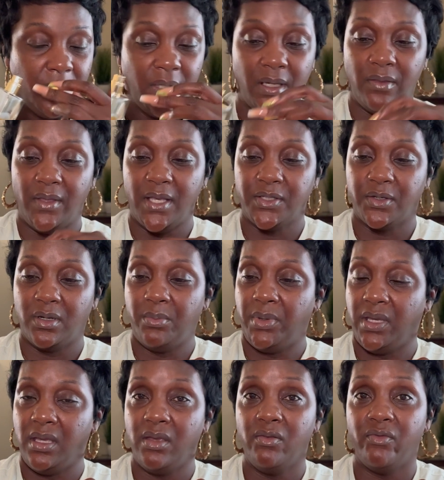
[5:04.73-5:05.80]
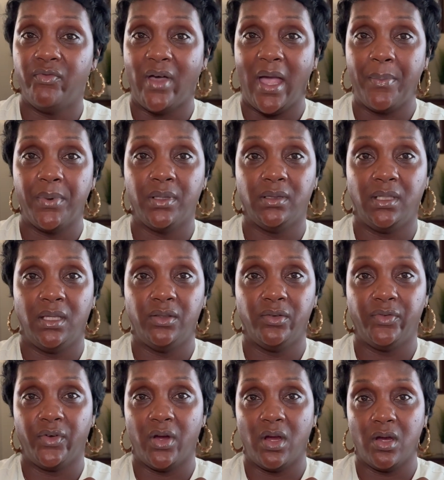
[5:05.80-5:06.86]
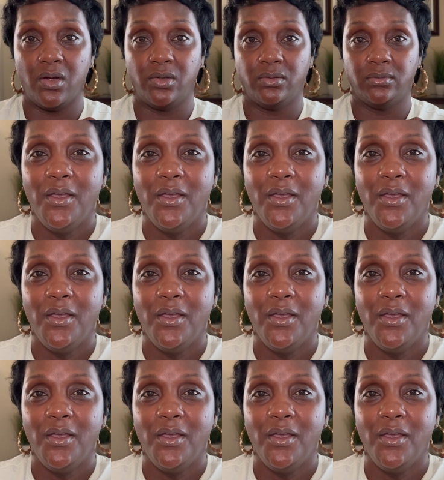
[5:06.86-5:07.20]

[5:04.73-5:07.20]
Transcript: And that's going to be vibrant leather for her.